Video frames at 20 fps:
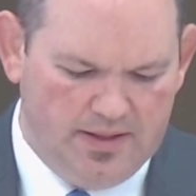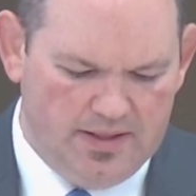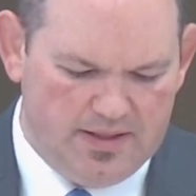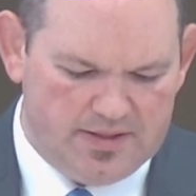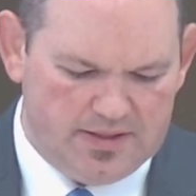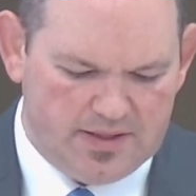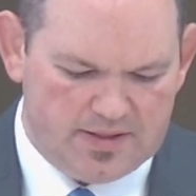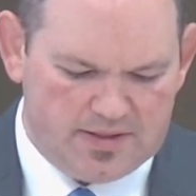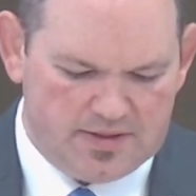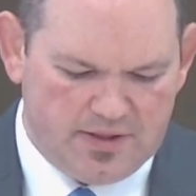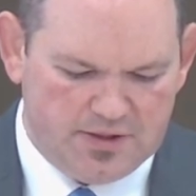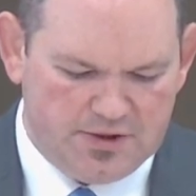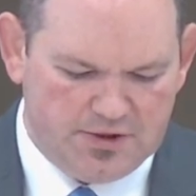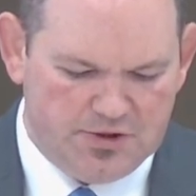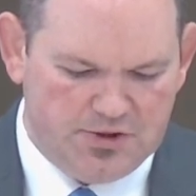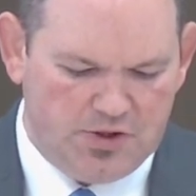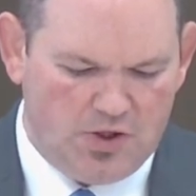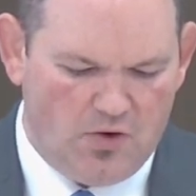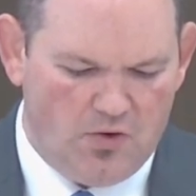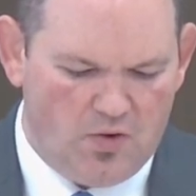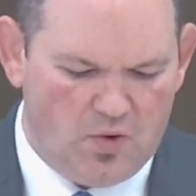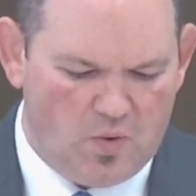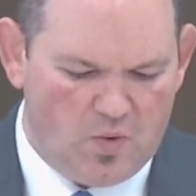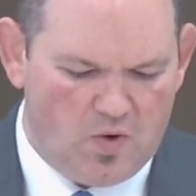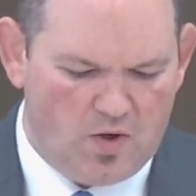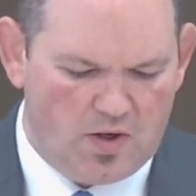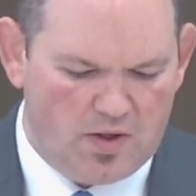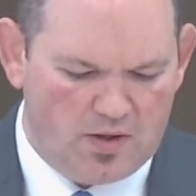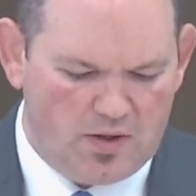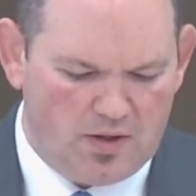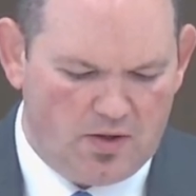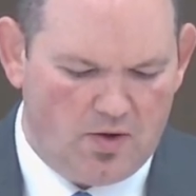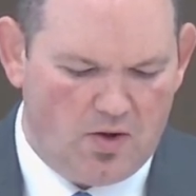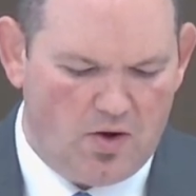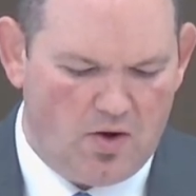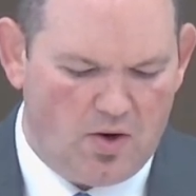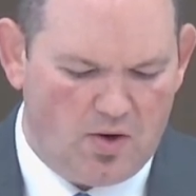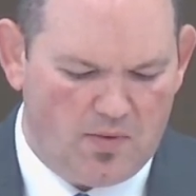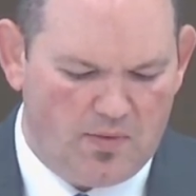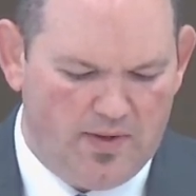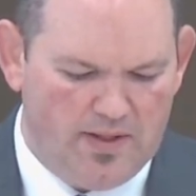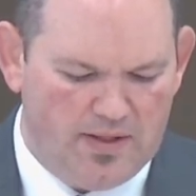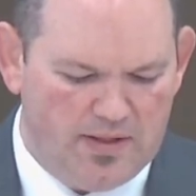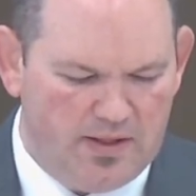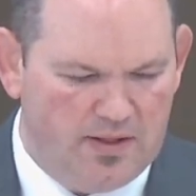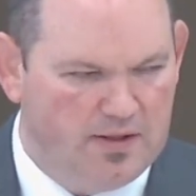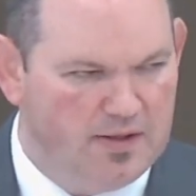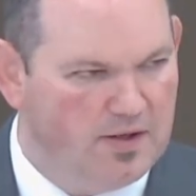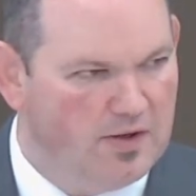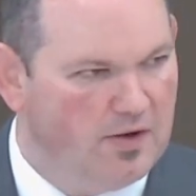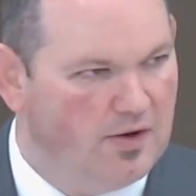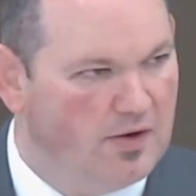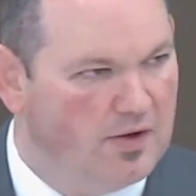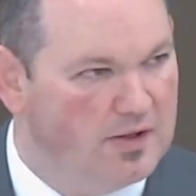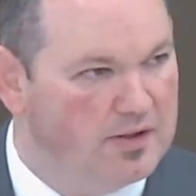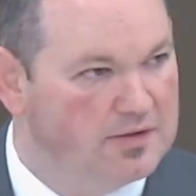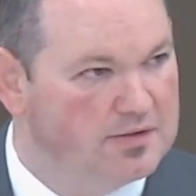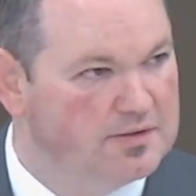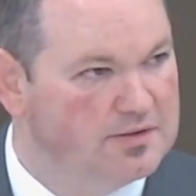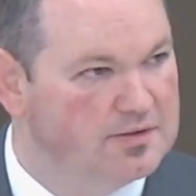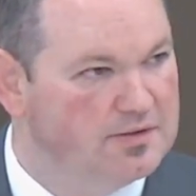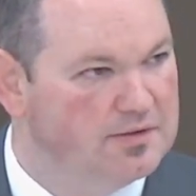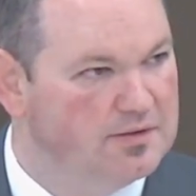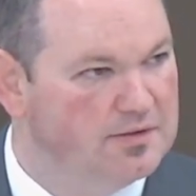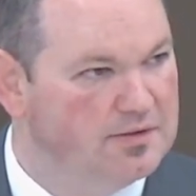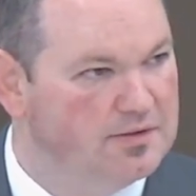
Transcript: he says, they show the work of the law written in their hearts.